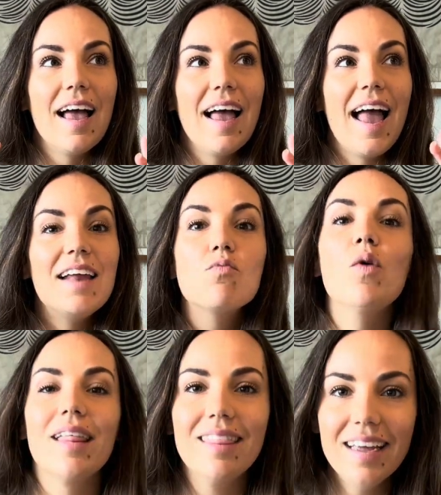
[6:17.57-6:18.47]
And
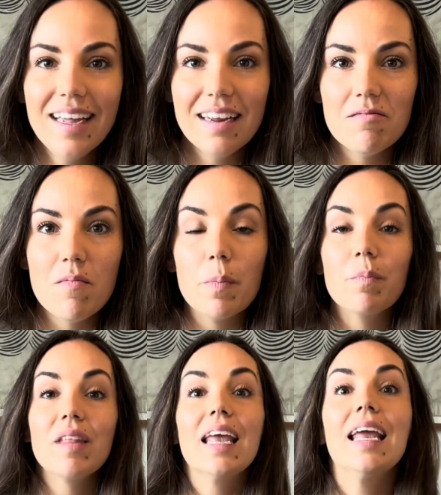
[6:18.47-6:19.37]
with it,
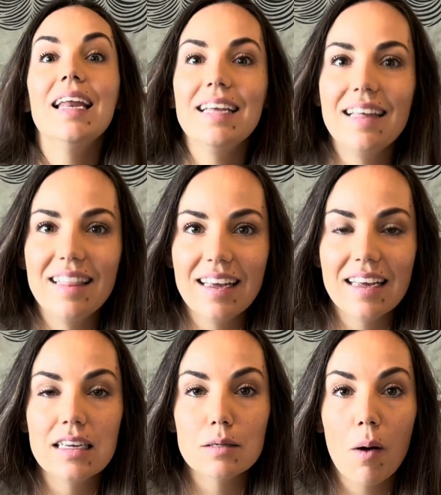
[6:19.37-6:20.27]
anything
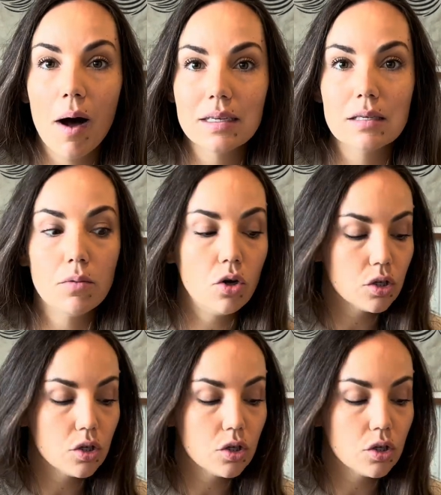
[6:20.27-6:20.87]
is possible.